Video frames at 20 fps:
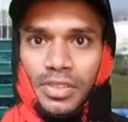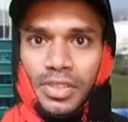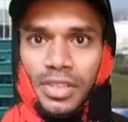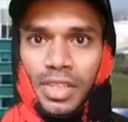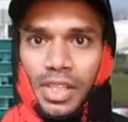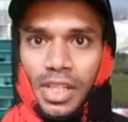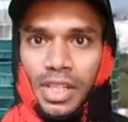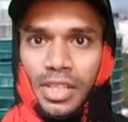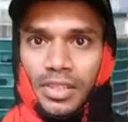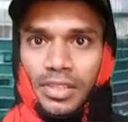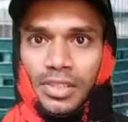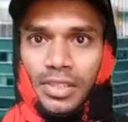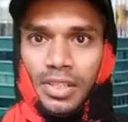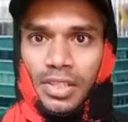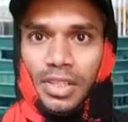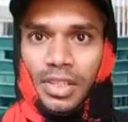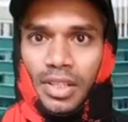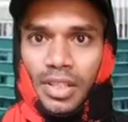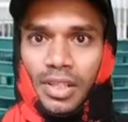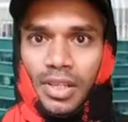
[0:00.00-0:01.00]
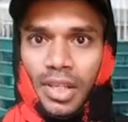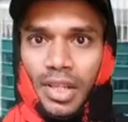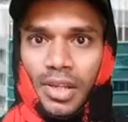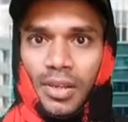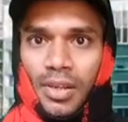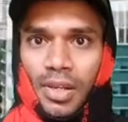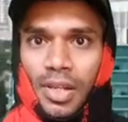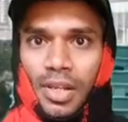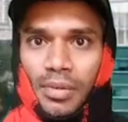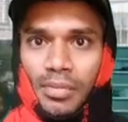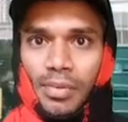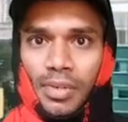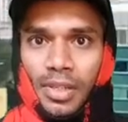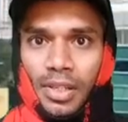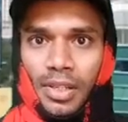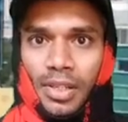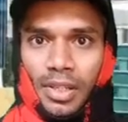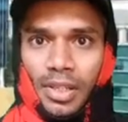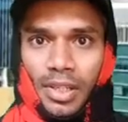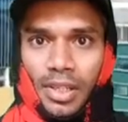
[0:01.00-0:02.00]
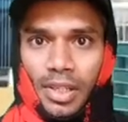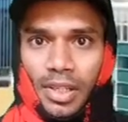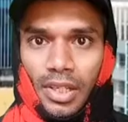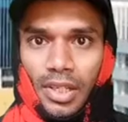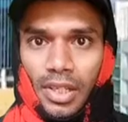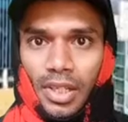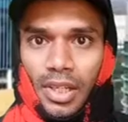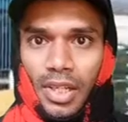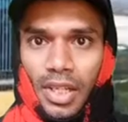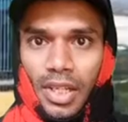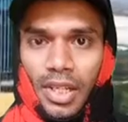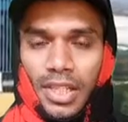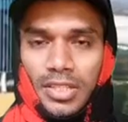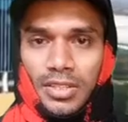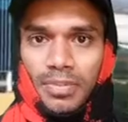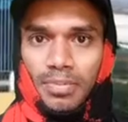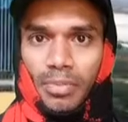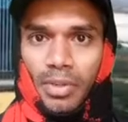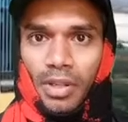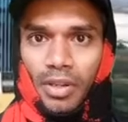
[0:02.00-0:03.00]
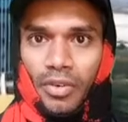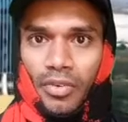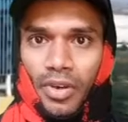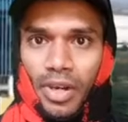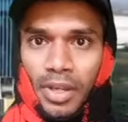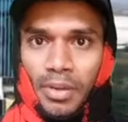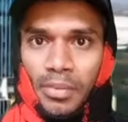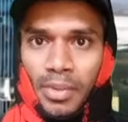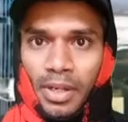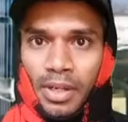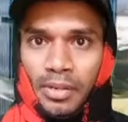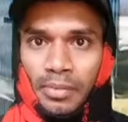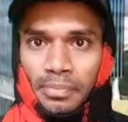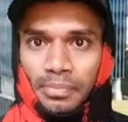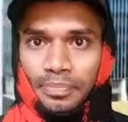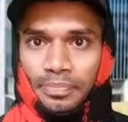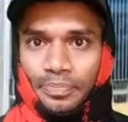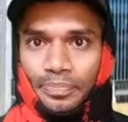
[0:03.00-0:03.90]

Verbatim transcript: See guys, how lovely. Small river.